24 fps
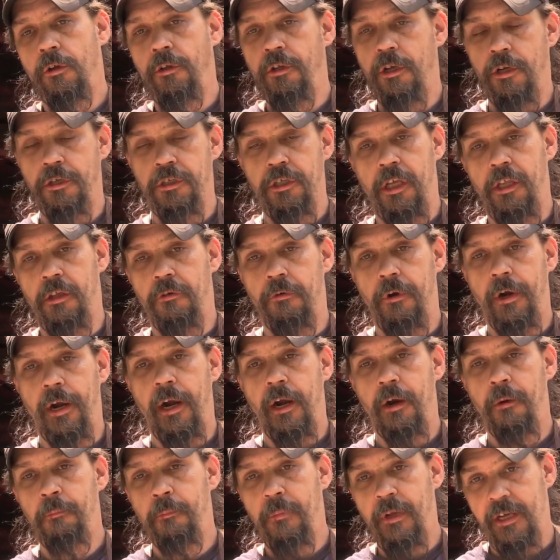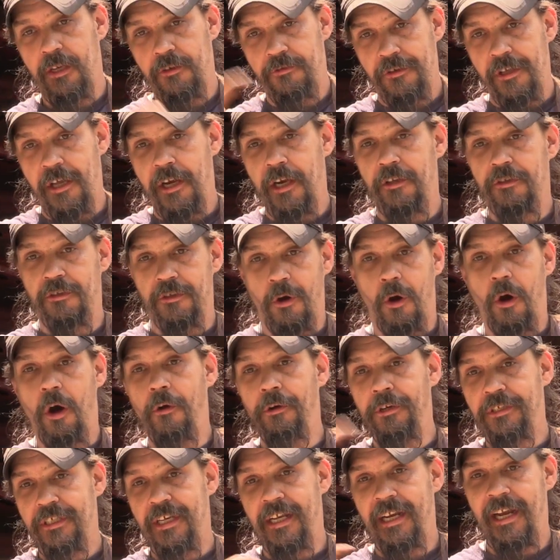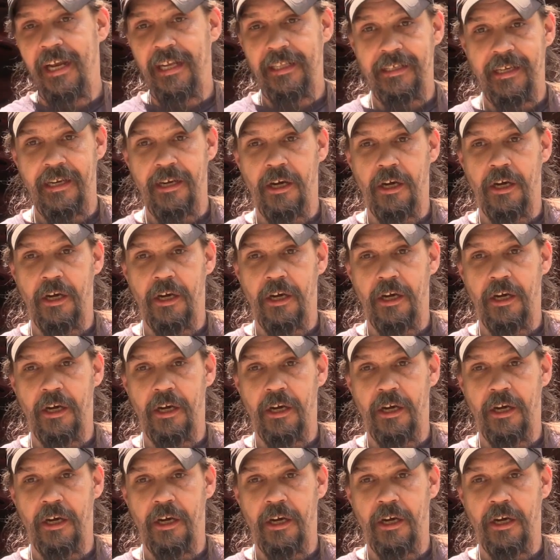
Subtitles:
Usually the rear, because then it's always connected.